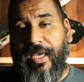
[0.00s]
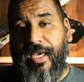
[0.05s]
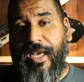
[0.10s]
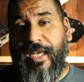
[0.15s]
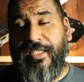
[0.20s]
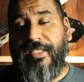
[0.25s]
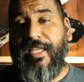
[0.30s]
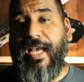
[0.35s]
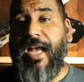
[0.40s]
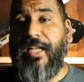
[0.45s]

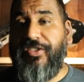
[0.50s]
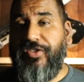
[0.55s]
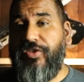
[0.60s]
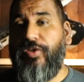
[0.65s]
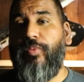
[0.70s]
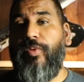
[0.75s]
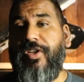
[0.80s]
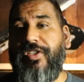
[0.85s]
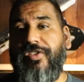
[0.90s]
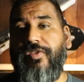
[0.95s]
And that's
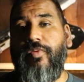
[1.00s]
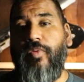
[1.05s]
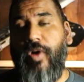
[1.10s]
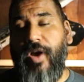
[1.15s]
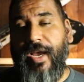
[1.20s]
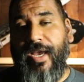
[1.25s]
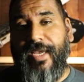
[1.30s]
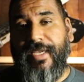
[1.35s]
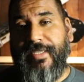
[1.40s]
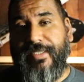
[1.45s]
the reason
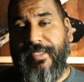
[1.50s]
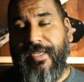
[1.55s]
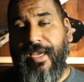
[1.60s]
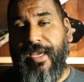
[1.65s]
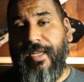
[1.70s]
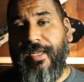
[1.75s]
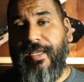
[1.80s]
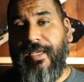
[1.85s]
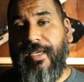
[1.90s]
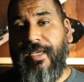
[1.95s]
why I
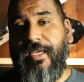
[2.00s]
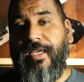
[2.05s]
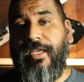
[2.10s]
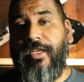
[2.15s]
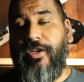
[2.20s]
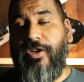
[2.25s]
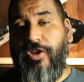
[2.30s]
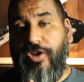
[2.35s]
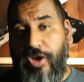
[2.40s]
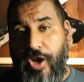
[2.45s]
said
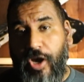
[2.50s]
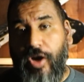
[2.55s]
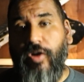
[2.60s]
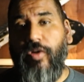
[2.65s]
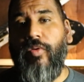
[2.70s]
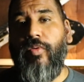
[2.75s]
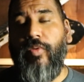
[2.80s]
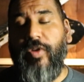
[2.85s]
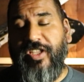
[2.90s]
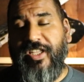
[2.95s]

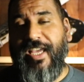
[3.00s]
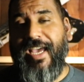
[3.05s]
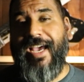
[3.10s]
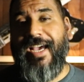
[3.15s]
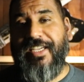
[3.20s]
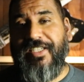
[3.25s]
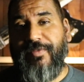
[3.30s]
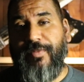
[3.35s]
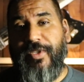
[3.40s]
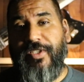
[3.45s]
no when they
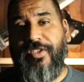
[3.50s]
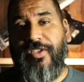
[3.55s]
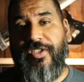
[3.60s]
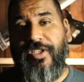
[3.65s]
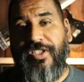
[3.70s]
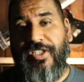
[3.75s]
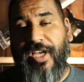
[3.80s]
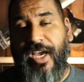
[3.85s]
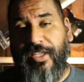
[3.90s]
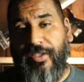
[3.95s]
asked me to
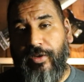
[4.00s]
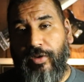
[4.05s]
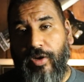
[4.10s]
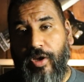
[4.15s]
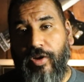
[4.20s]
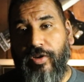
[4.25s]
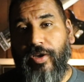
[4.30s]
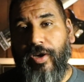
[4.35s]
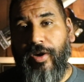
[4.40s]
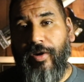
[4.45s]
design their
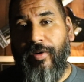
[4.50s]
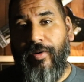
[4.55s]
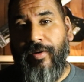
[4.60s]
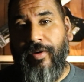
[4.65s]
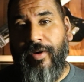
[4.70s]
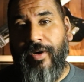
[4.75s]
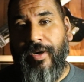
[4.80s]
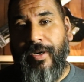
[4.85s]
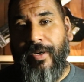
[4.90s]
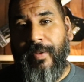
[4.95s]
logo.
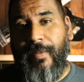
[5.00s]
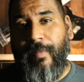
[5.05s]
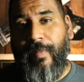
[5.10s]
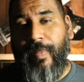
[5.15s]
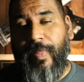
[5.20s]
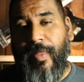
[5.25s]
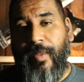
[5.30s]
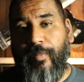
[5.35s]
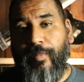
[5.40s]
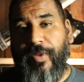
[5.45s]

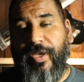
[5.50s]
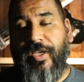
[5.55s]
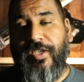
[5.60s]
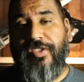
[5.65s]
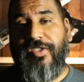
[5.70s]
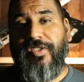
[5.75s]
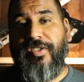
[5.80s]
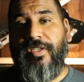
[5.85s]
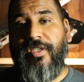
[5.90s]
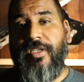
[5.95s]

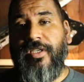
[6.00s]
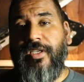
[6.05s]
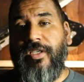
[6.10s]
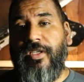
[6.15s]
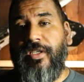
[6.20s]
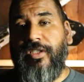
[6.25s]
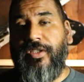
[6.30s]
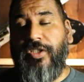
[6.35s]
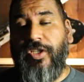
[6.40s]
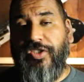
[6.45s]
Because
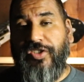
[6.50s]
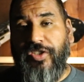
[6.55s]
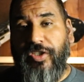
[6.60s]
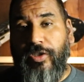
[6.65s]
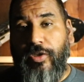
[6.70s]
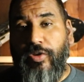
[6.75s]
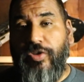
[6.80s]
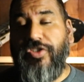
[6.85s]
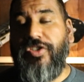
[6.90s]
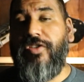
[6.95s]
the
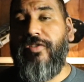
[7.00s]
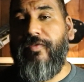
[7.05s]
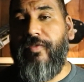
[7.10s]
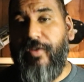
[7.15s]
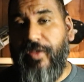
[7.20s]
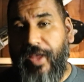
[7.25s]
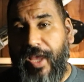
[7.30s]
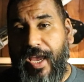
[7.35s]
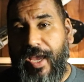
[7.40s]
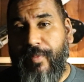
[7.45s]
solution
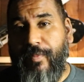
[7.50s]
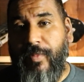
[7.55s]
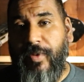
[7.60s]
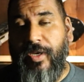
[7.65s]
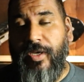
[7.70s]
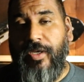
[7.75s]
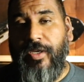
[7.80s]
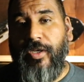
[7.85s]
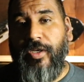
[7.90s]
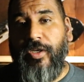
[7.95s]
for them
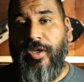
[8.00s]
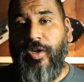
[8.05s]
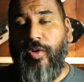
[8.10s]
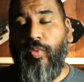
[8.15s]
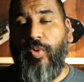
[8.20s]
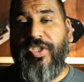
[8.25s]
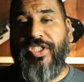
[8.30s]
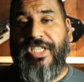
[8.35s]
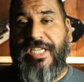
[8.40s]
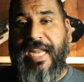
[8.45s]

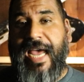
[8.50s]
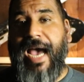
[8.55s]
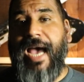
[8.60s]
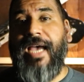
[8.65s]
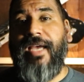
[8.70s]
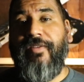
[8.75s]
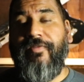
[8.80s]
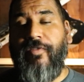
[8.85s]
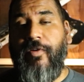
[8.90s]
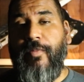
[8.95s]
was
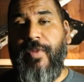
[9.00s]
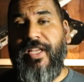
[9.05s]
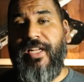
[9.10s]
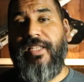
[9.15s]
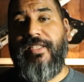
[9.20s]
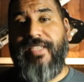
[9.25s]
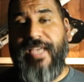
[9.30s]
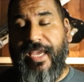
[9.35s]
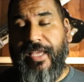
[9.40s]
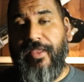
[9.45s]
not for me to
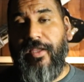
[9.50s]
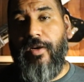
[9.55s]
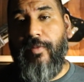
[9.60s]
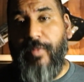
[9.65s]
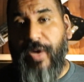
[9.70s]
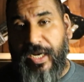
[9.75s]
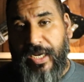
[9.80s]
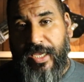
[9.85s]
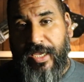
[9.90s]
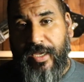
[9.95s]
take their
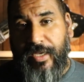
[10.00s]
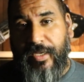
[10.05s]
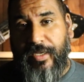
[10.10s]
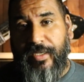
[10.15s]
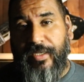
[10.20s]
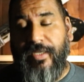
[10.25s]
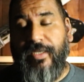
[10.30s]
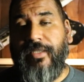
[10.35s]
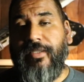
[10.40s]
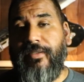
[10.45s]
money,
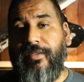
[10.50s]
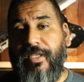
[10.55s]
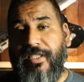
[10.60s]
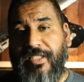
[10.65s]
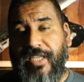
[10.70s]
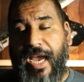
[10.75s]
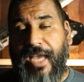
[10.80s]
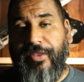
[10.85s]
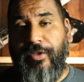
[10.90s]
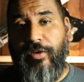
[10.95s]

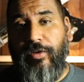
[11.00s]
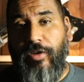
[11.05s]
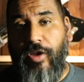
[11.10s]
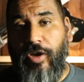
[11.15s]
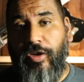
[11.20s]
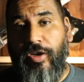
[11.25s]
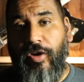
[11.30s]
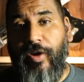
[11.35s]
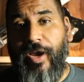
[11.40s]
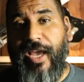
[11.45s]
design their
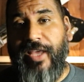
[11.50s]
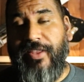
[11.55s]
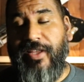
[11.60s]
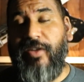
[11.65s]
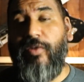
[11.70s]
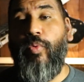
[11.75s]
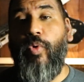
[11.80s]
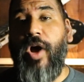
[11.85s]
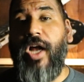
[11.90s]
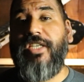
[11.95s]
logo, and
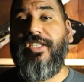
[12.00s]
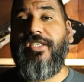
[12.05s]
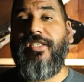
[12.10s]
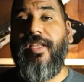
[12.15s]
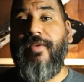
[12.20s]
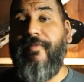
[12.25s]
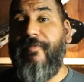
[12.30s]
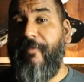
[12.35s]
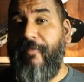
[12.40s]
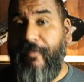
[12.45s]
then watch
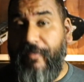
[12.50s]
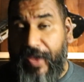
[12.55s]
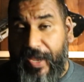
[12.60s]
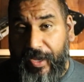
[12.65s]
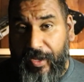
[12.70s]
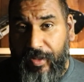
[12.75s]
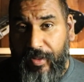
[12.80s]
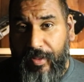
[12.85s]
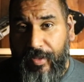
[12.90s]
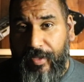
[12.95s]
them fail.